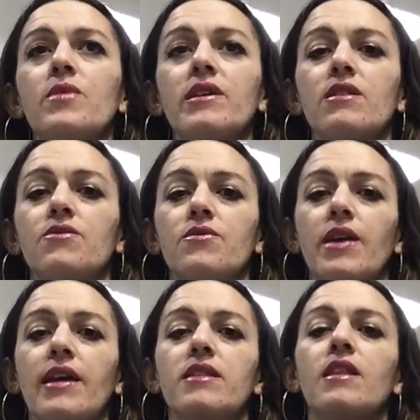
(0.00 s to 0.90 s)
We can
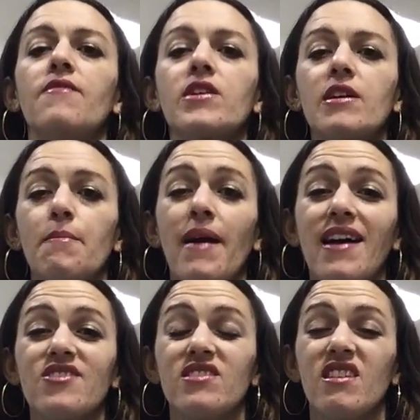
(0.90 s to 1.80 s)
create a loving,
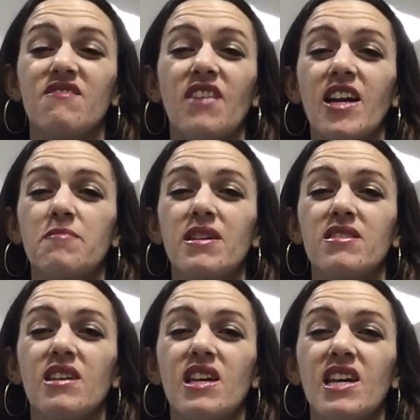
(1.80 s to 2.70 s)
compassionate environment,
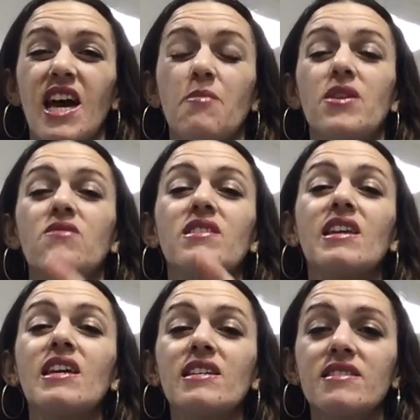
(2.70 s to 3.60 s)
and we don't
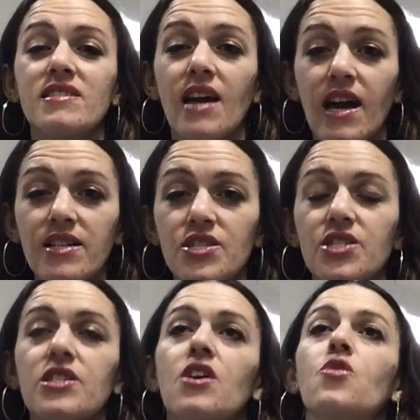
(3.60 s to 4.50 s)
need to touch.